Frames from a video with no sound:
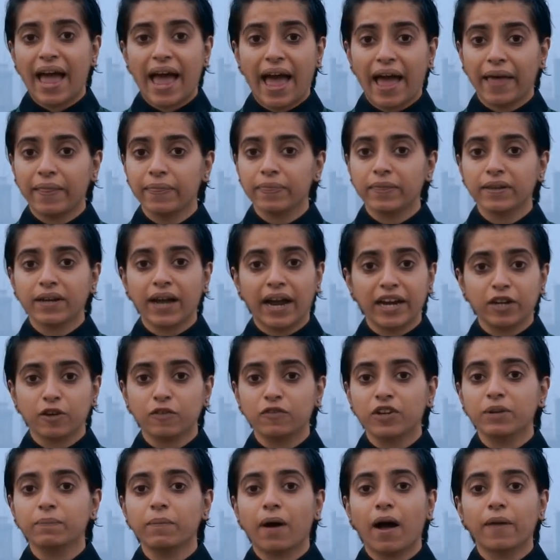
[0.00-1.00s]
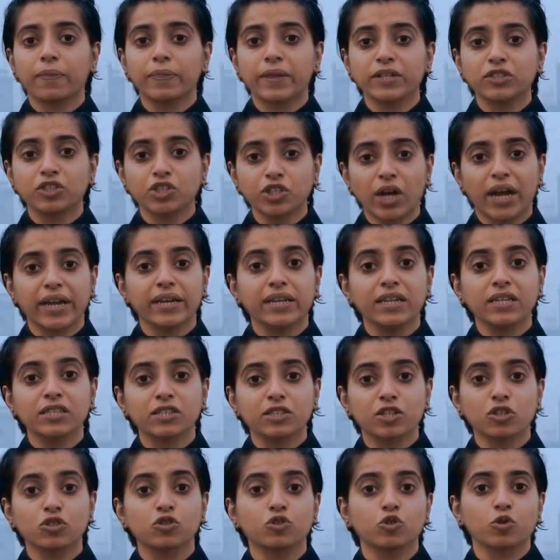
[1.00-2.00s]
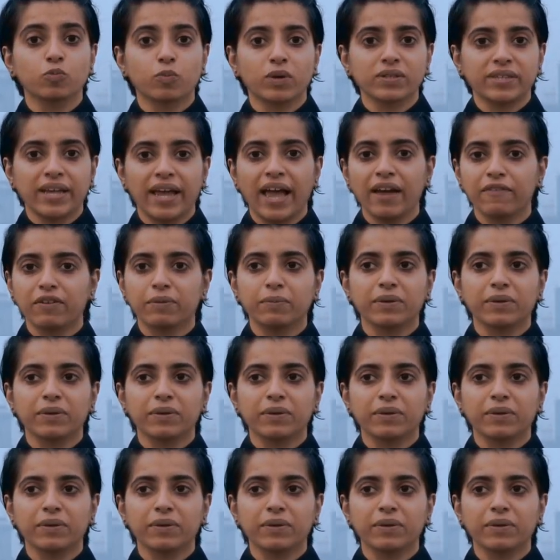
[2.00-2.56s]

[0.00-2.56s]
and the kind of demand that Chinese consumers have.